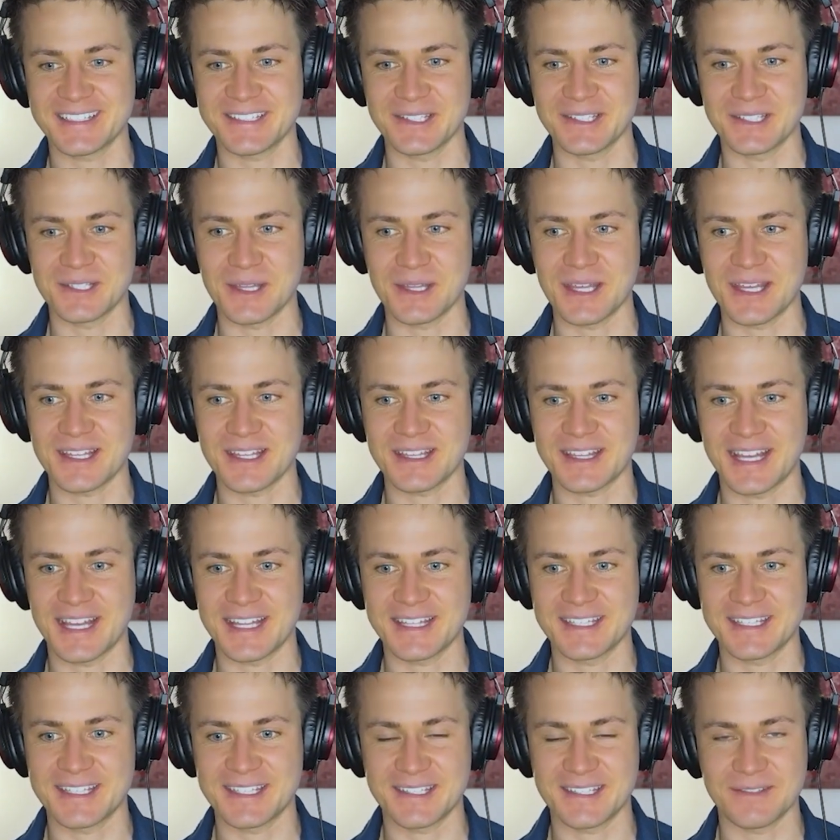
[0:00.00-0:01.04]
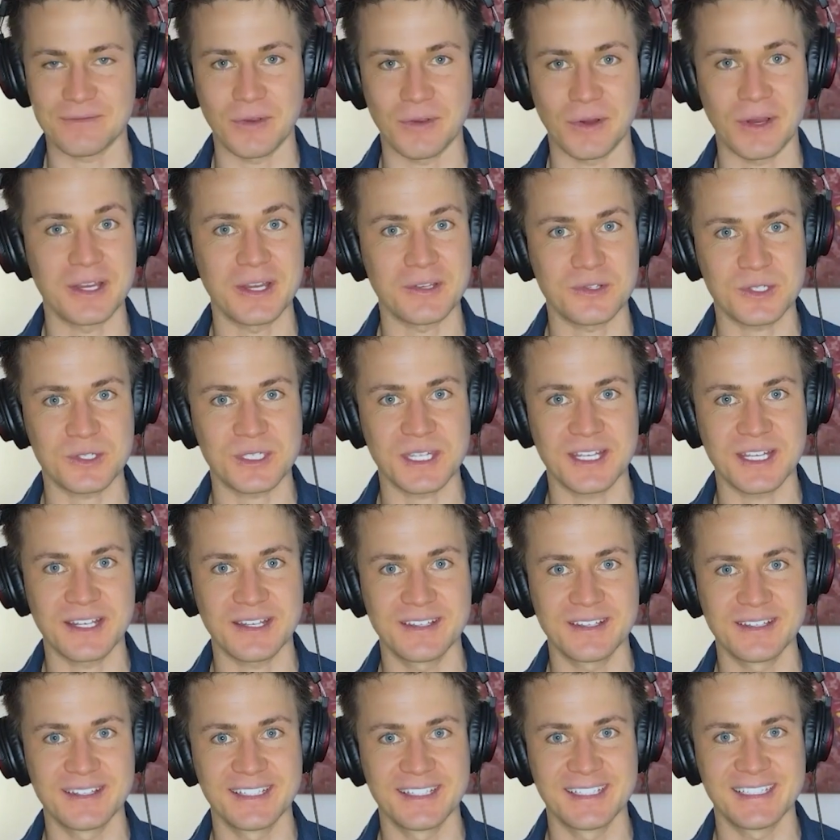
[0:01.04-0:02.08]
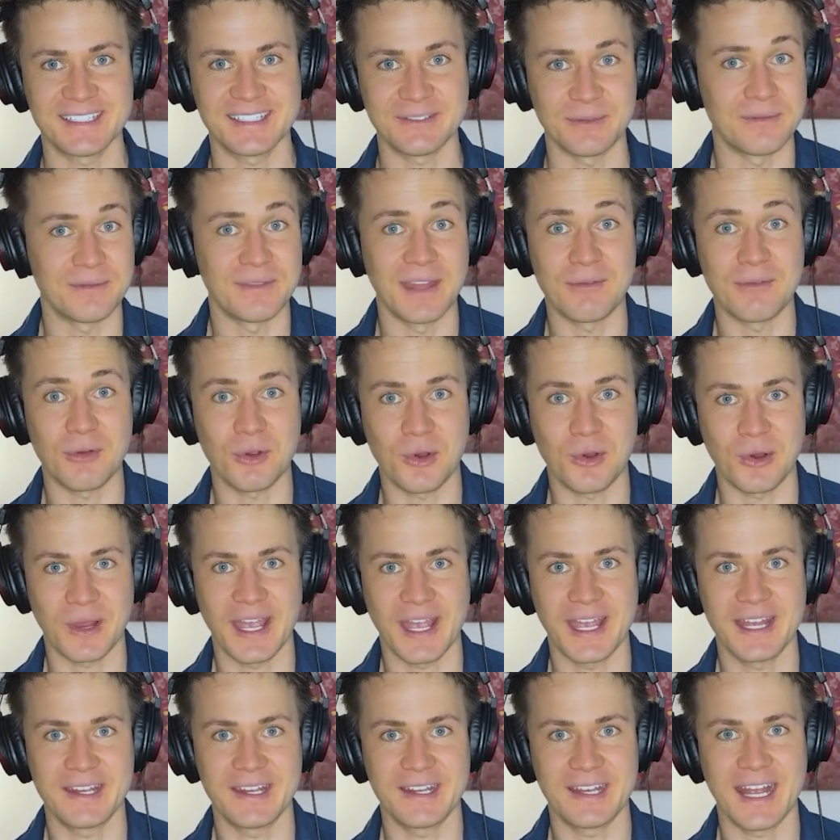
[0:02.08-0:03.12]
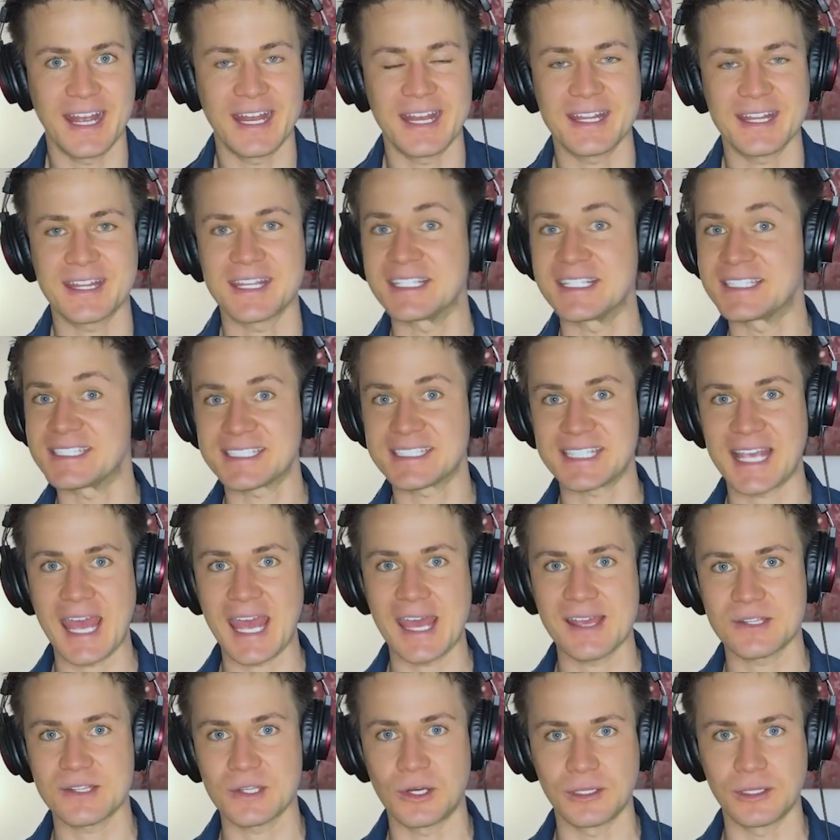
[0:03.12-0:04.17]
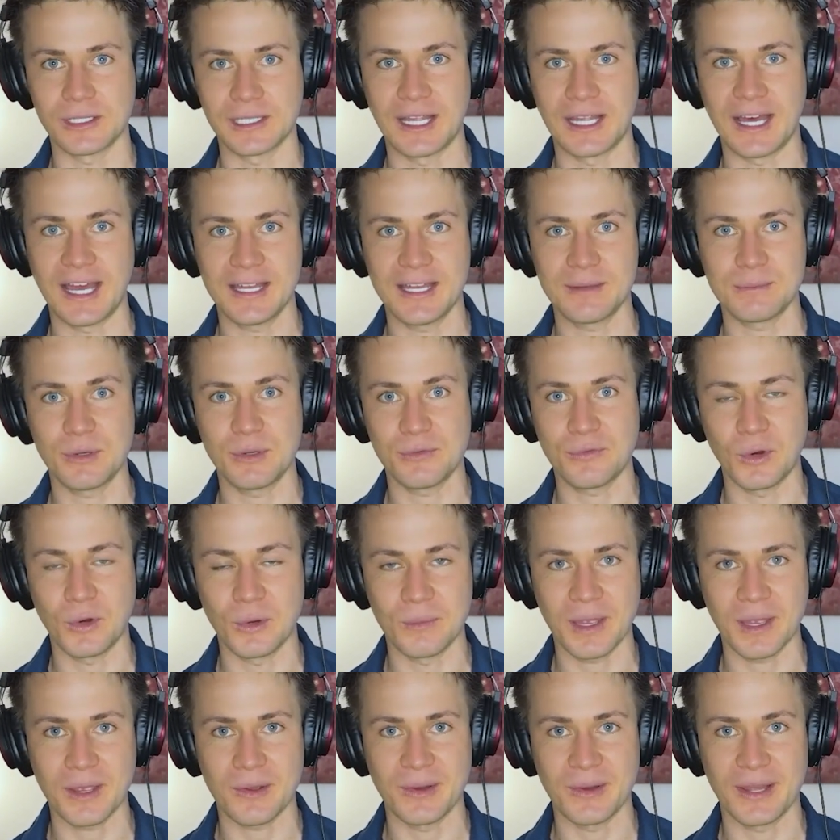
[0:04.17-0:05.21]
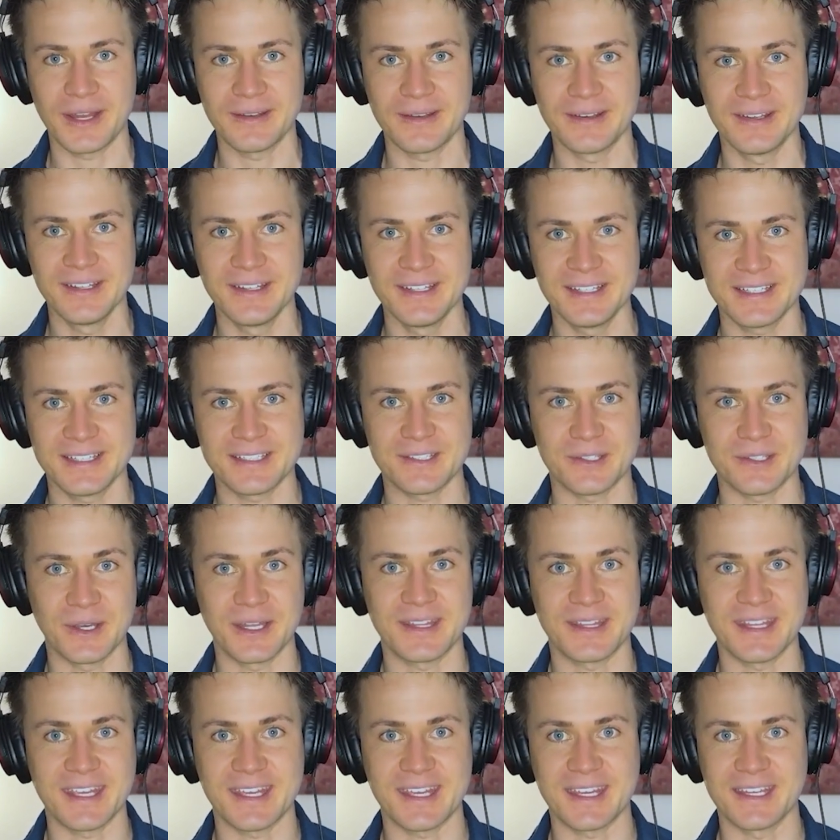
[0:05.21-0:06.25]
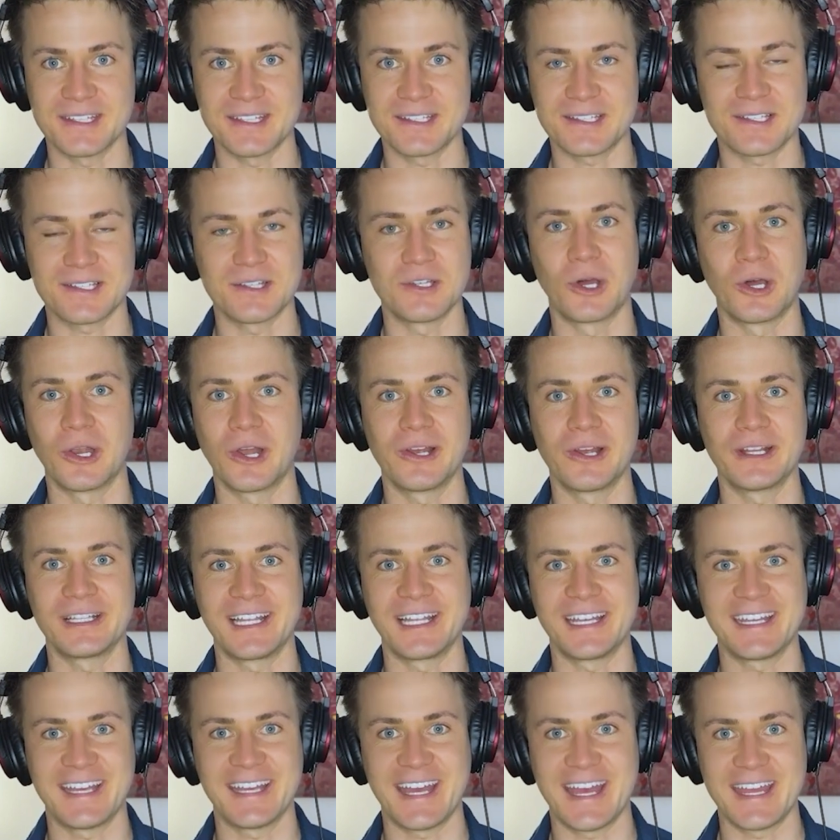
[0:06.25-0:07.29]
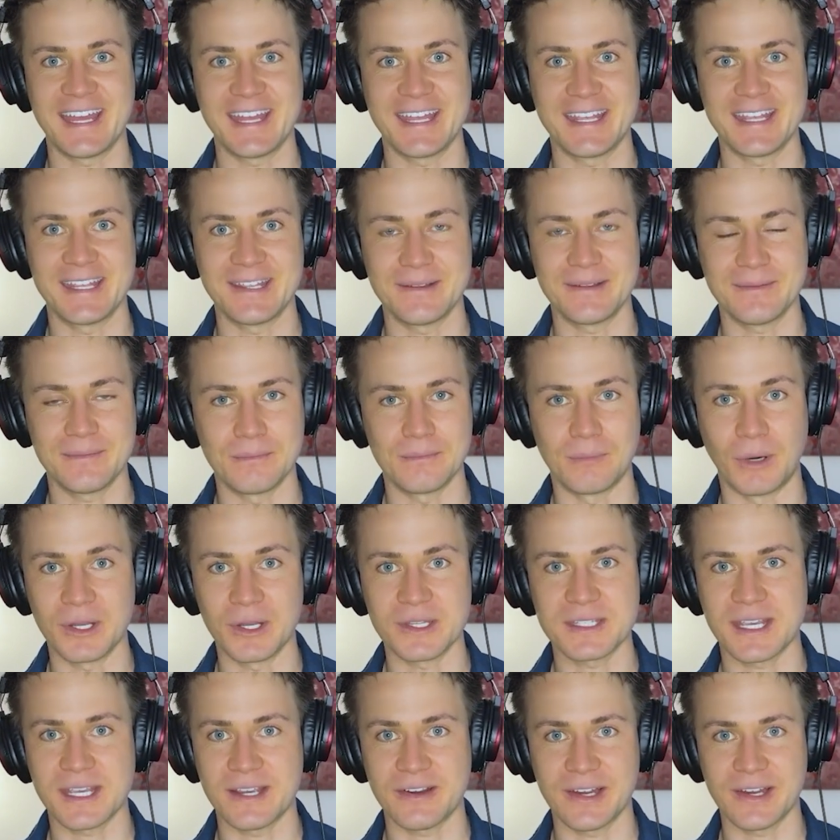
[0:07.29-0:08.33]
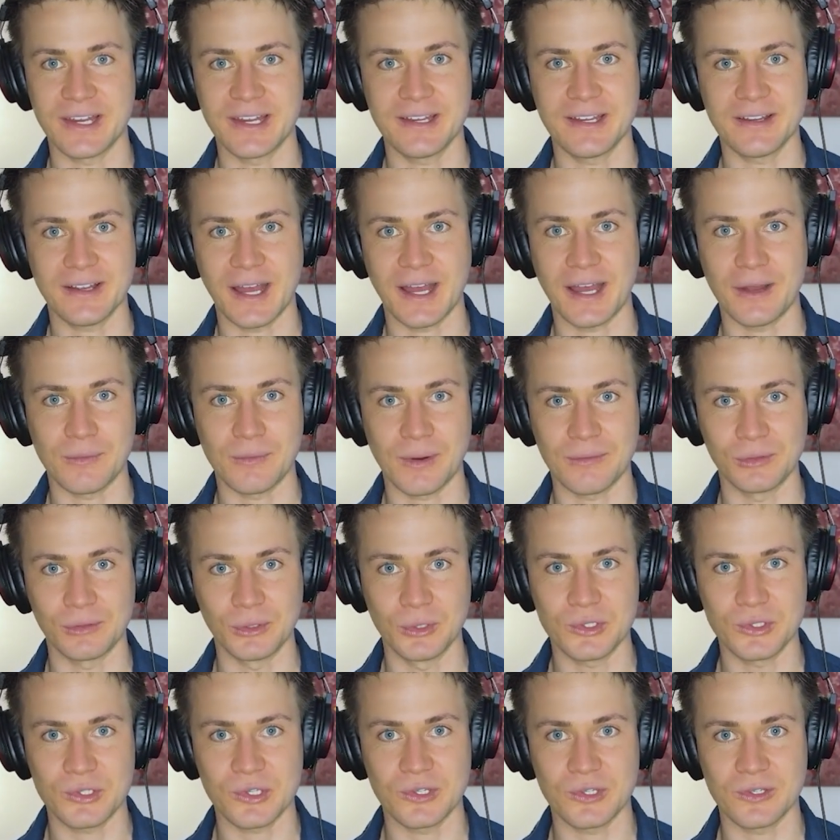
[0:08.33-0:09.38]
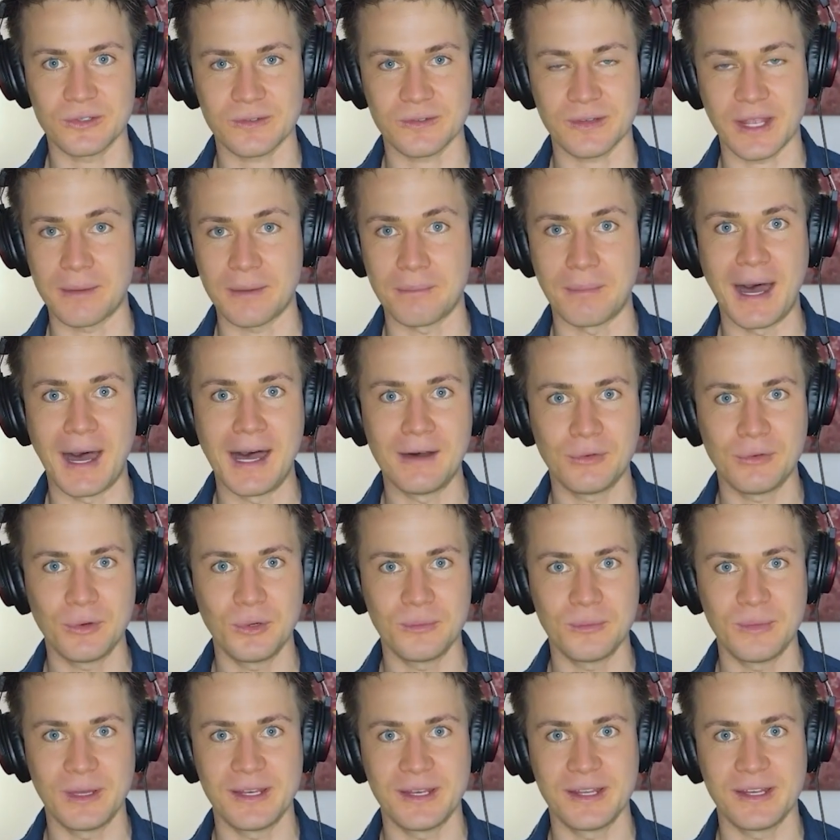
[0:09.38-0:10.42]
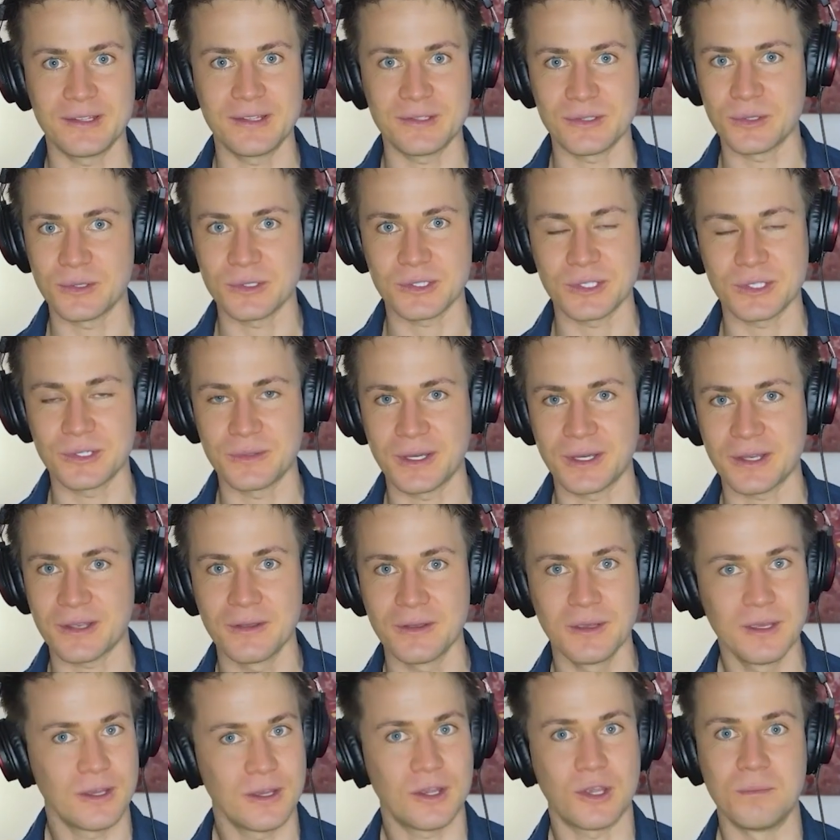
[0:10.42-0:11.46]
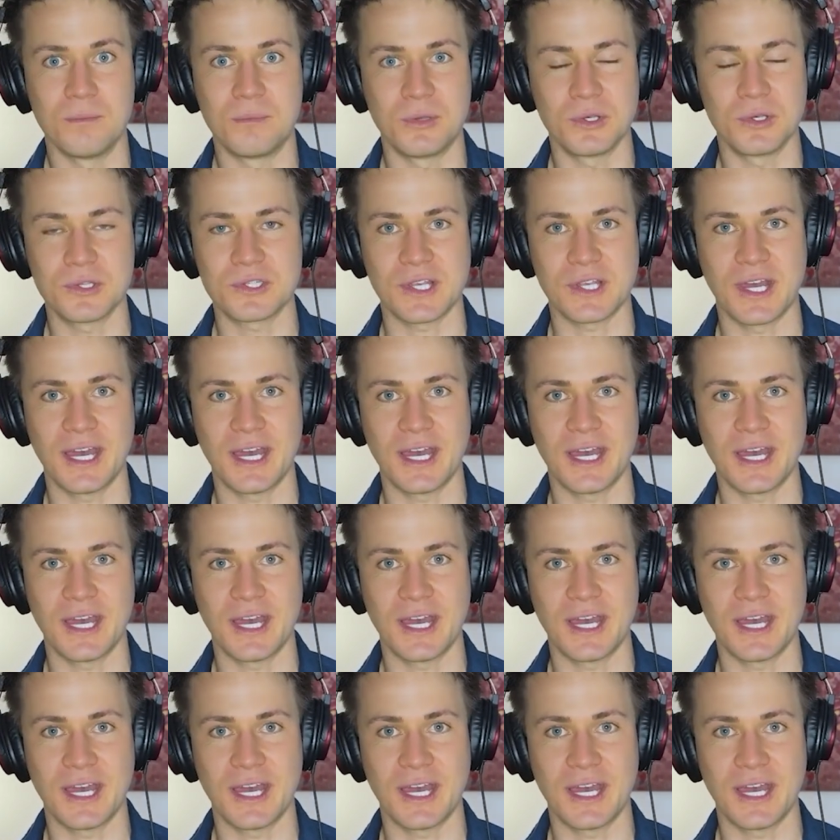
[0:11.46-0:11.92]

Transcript: So I think that's very interesting. We've never created anything scarce online before Bitcoin. So I think it's not only a monetary uh, revolution and marvel, but it is also a computer